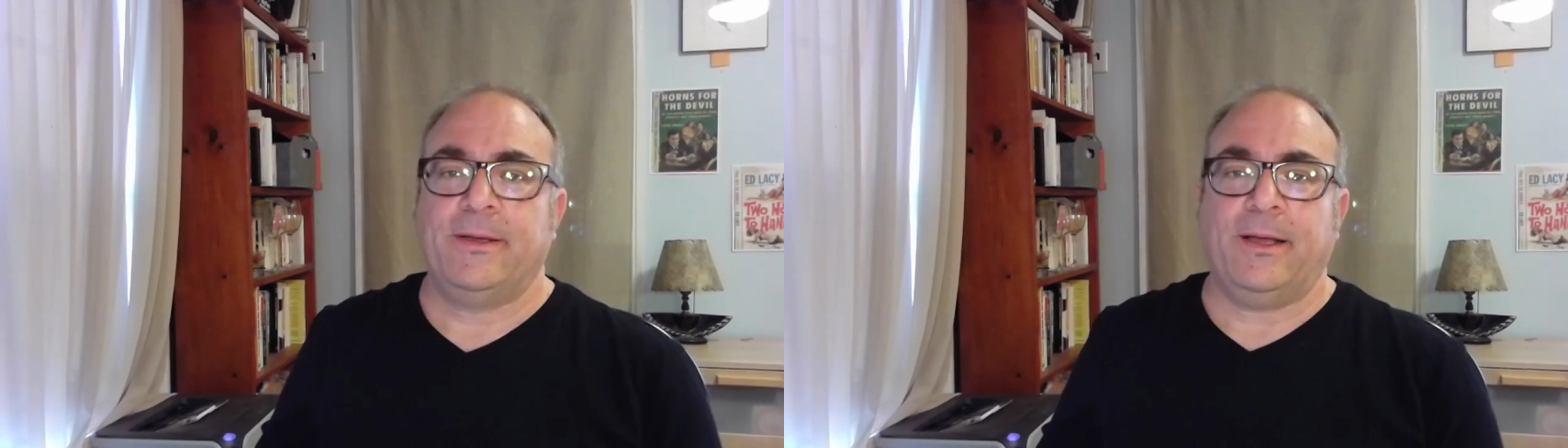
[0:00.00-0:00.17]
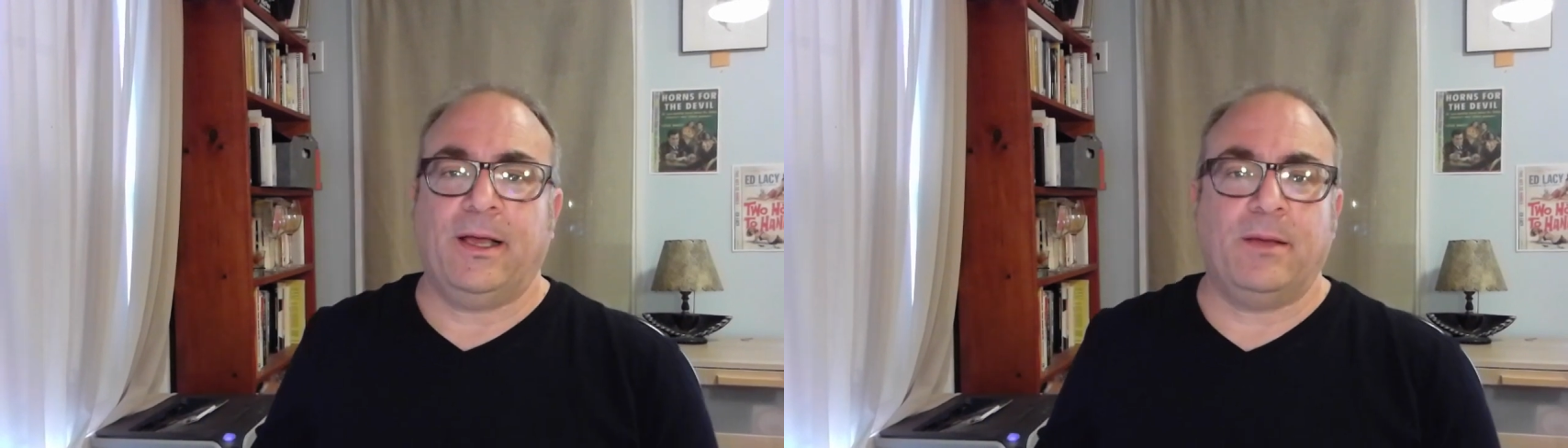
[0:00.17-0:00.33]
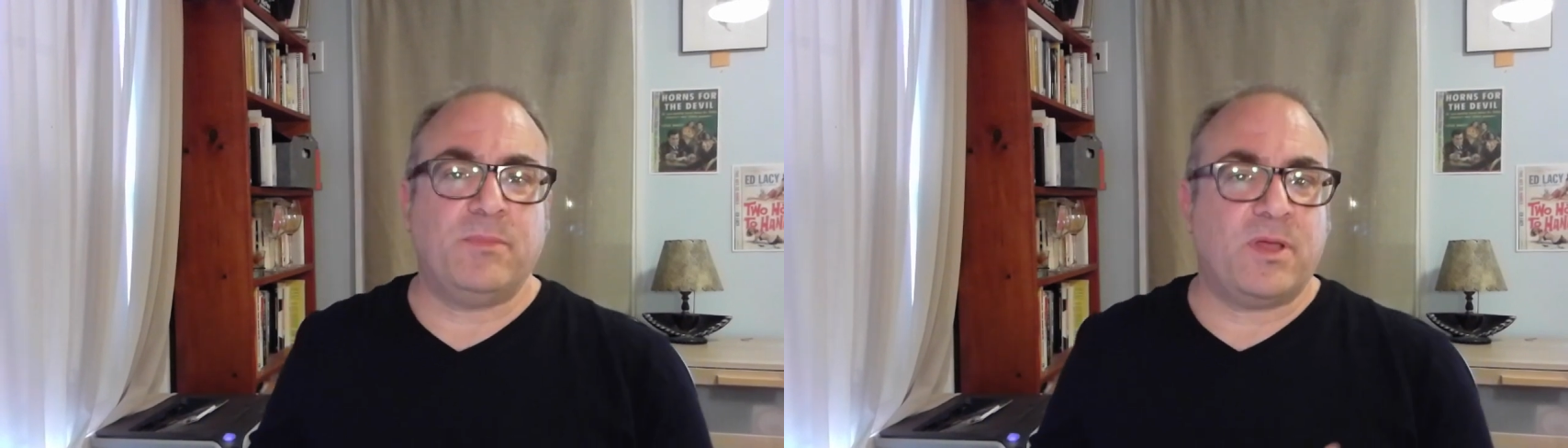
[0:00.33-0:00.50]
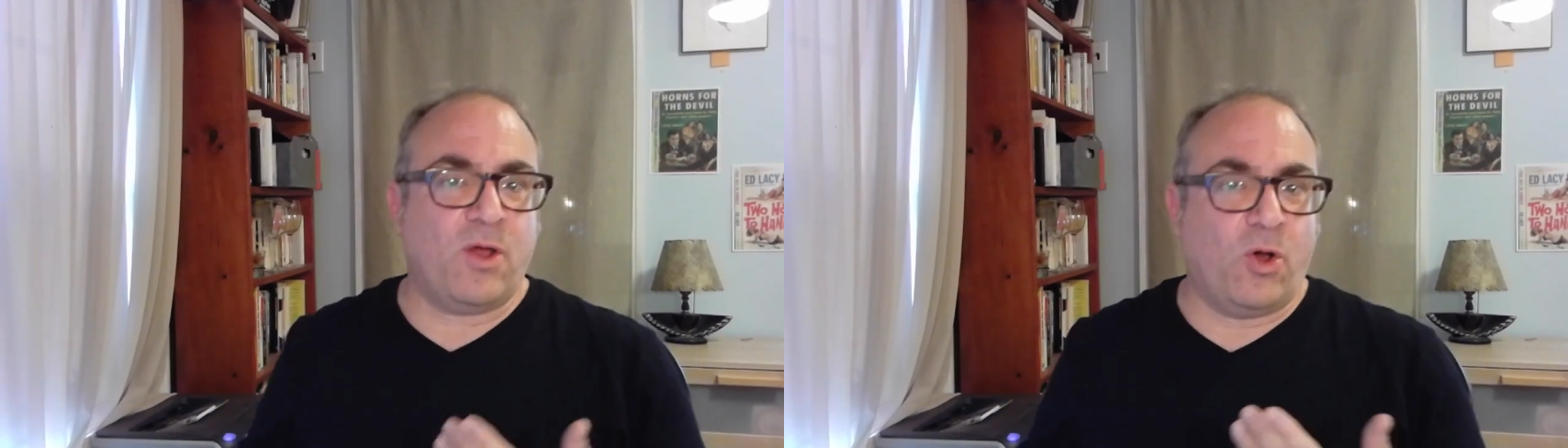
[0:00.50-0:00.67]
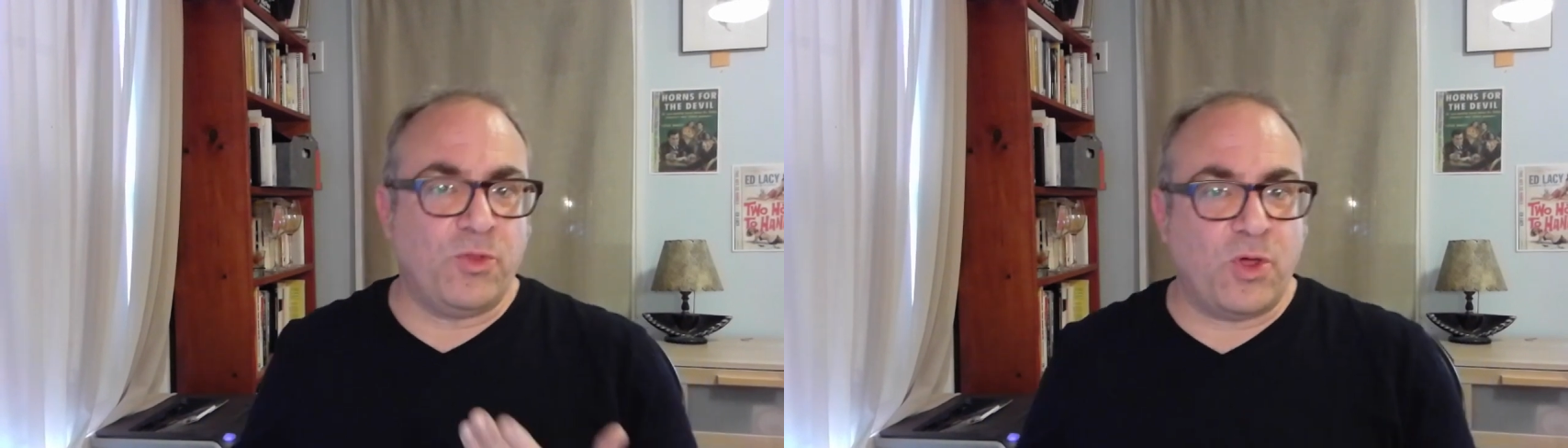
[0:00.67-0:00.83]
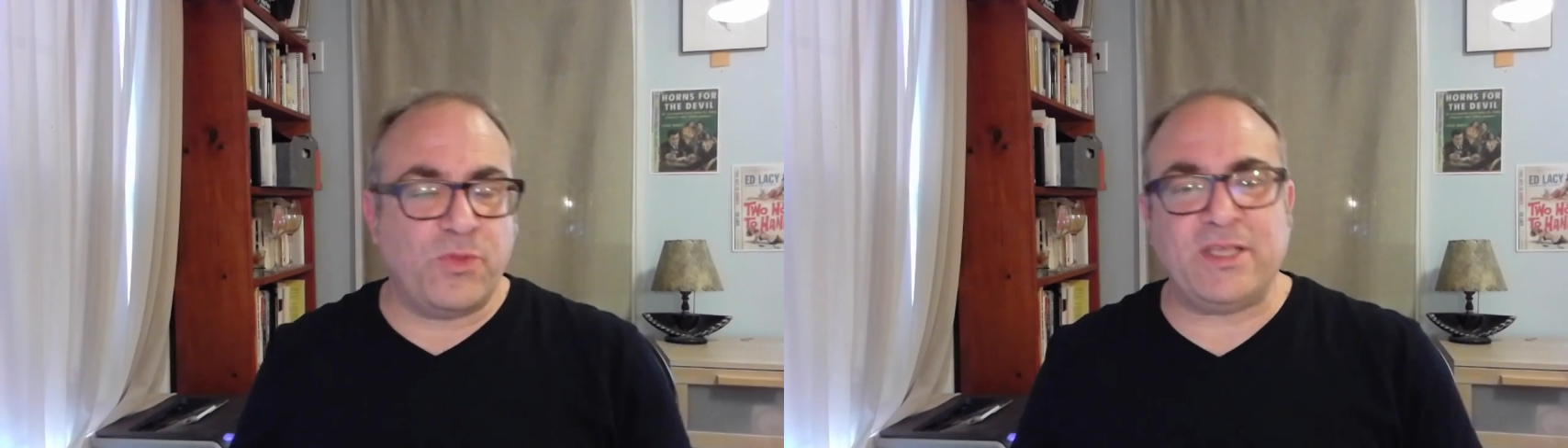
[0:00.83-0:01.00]
Um,
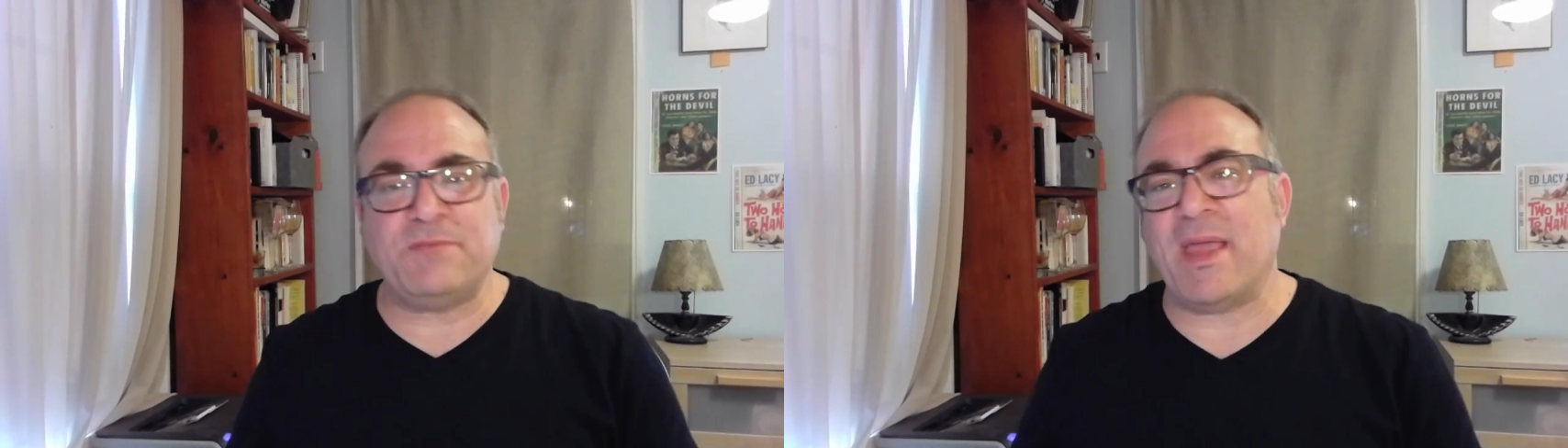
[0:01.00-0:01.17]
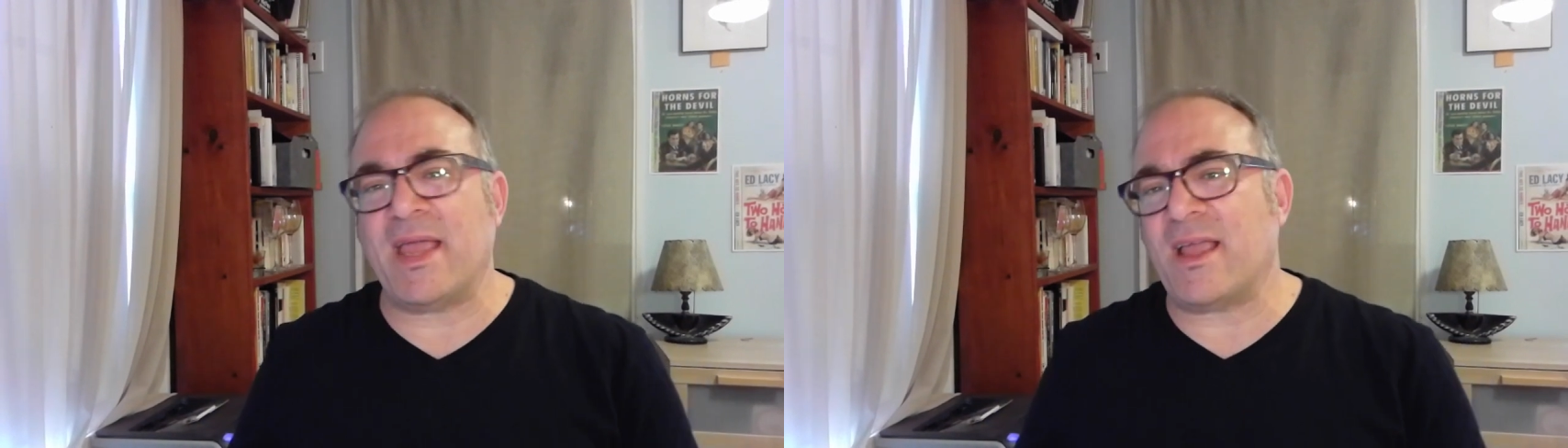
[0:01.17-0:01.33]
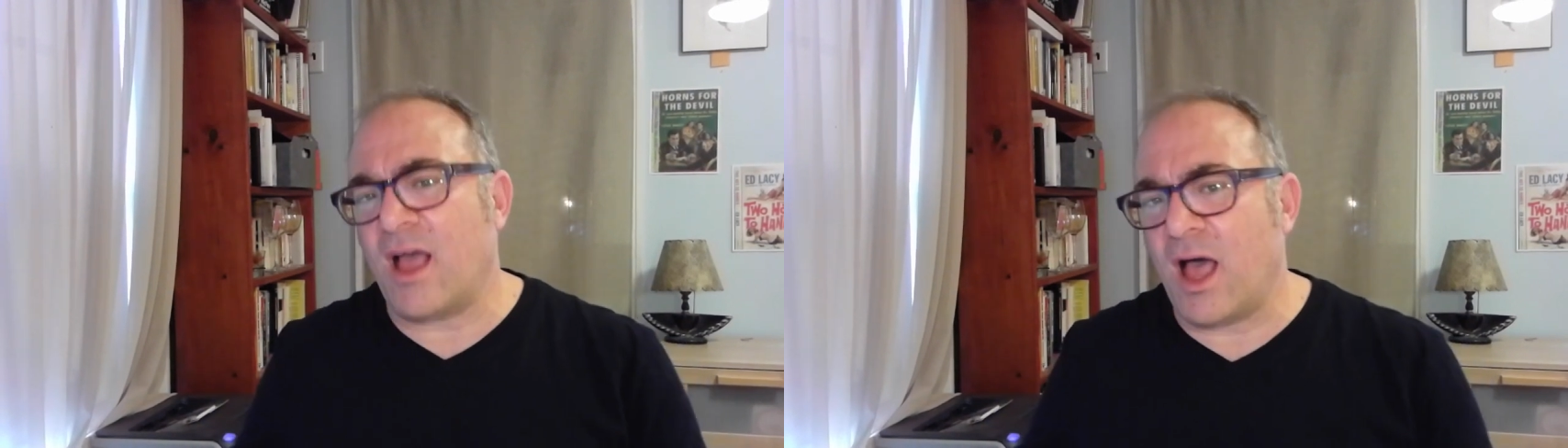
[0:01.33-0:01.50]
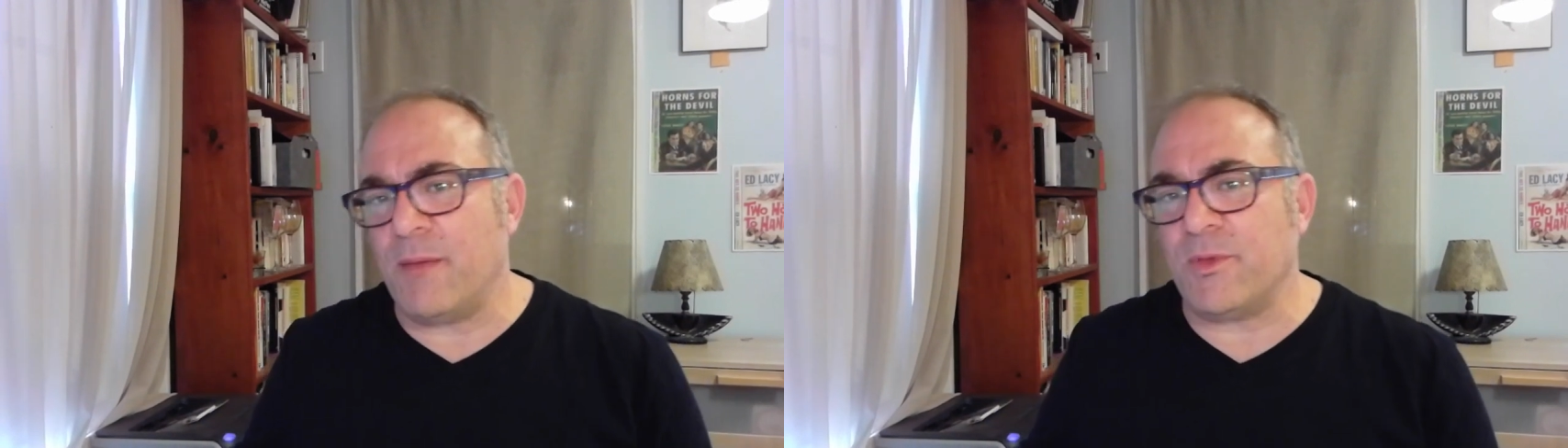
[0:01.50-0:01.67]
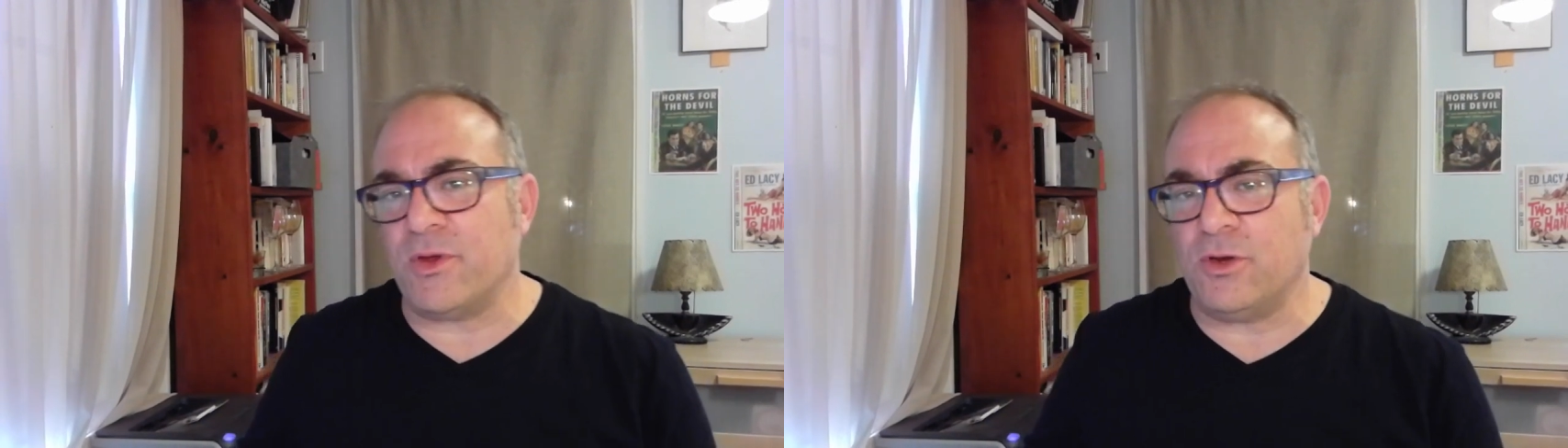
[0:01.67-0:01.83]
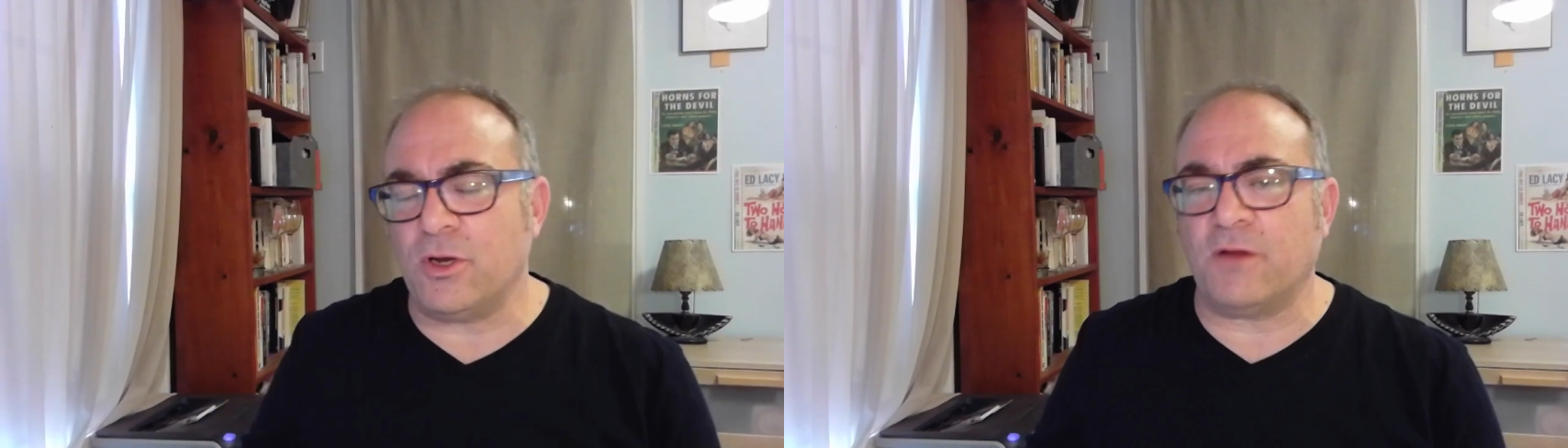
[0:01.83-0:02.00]
although these may calm
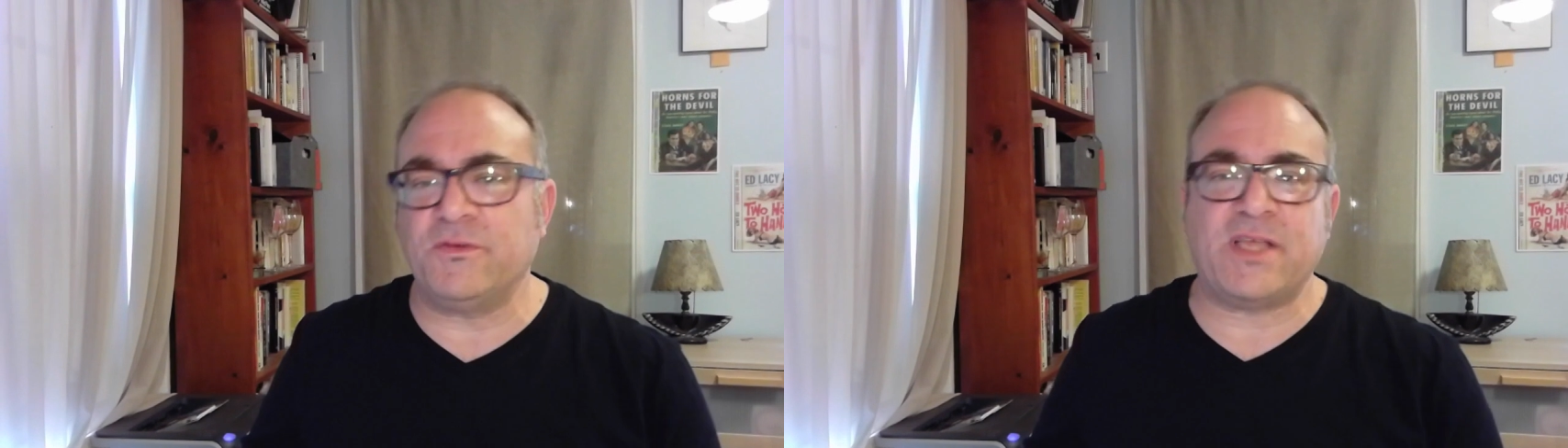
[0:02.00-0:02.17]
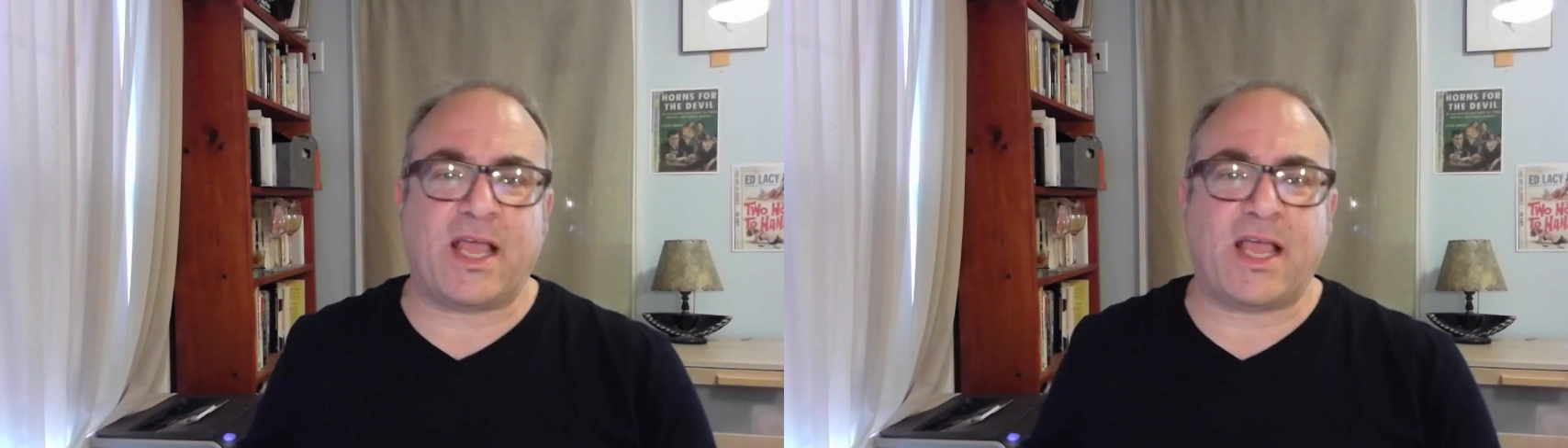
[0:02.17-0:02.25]
your nerves,